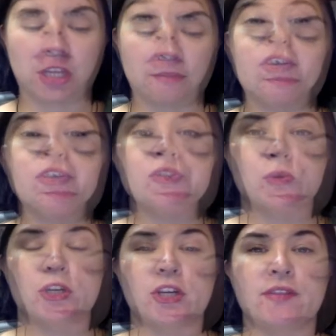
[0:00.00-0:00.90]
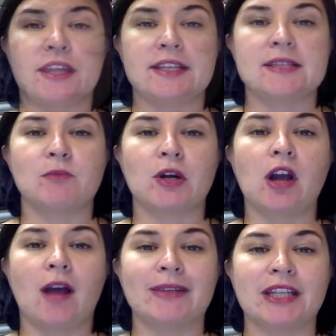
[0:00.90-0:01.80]
Another disorder that is more
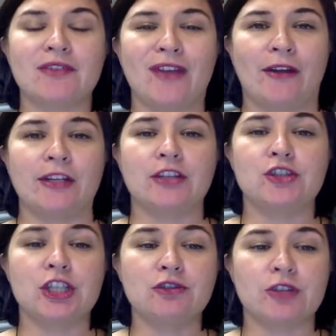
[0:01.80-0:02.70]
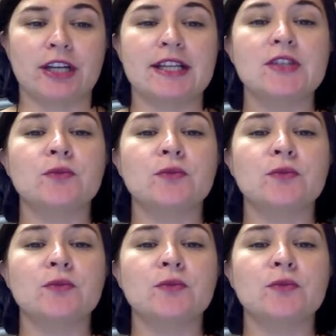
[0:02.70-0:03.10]
commonly found in children is